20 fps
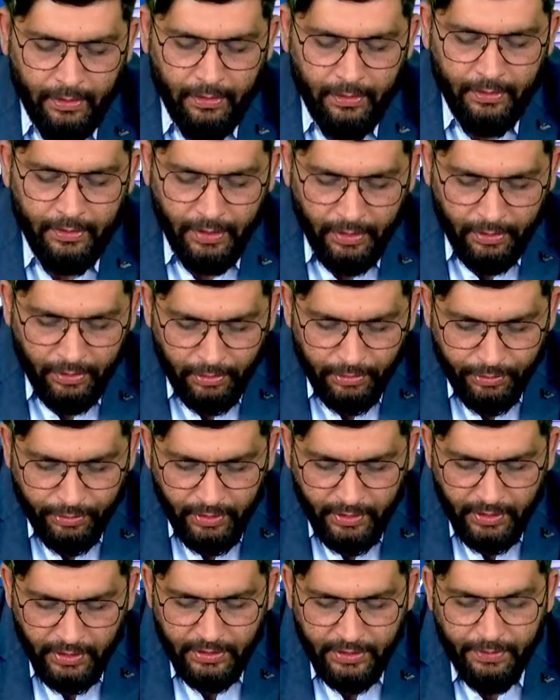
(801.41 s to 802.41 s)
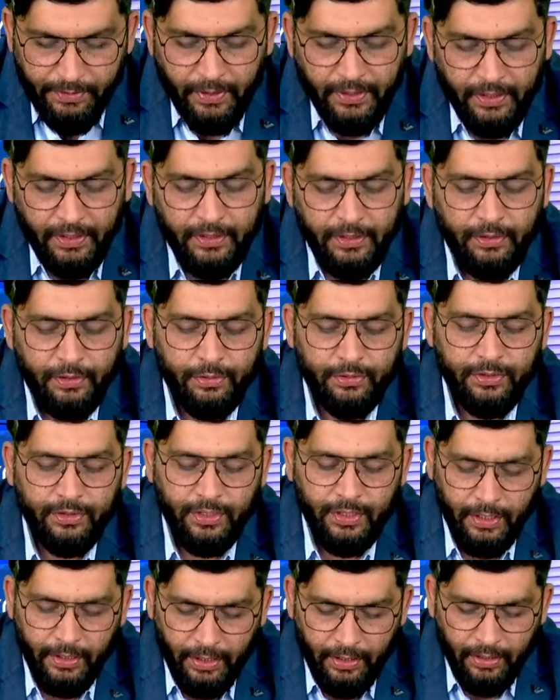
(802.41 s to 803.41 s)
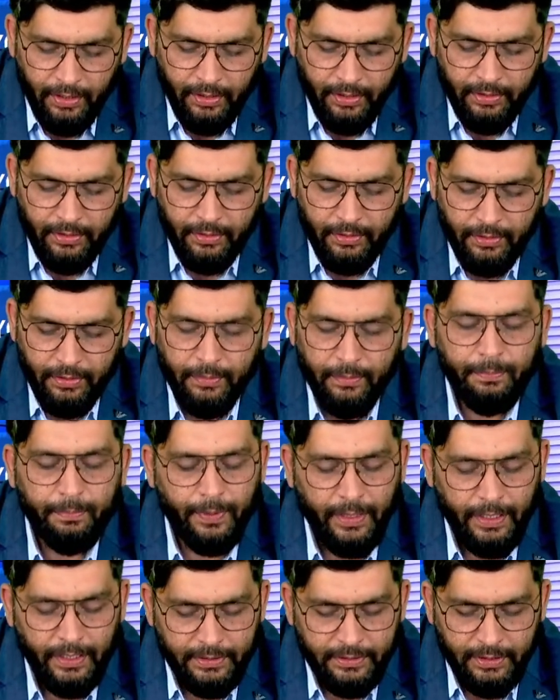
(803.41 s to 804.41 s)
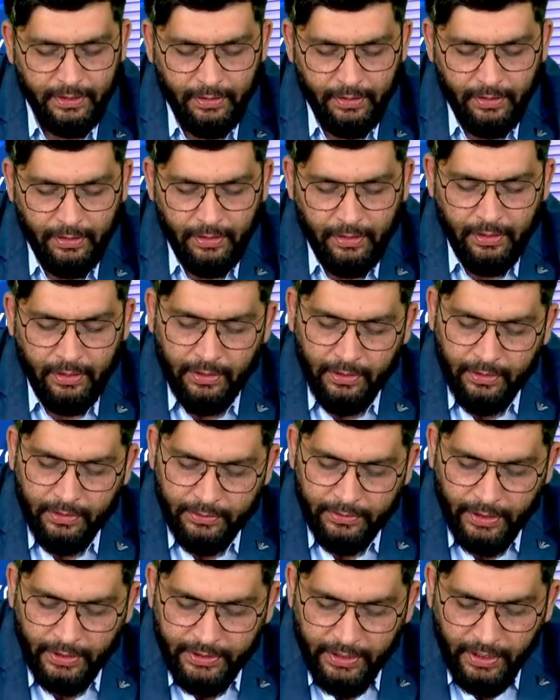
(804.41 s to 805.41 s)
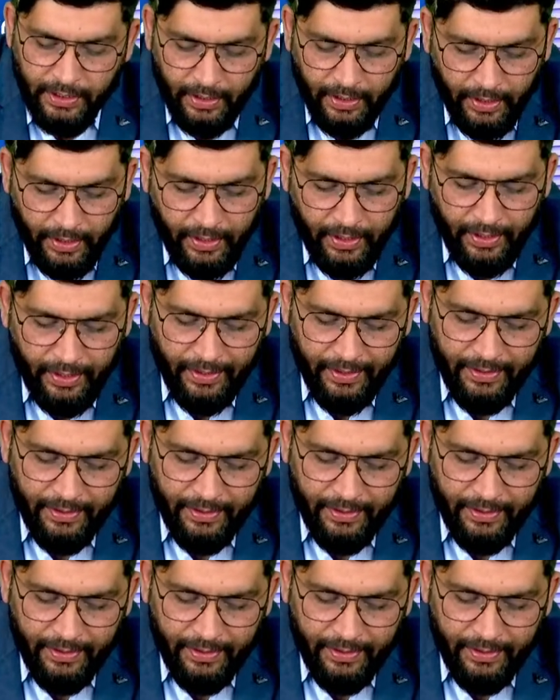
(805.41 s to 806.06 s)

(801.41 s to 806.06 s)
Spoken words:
Here also it is divided into 3 parts. Section A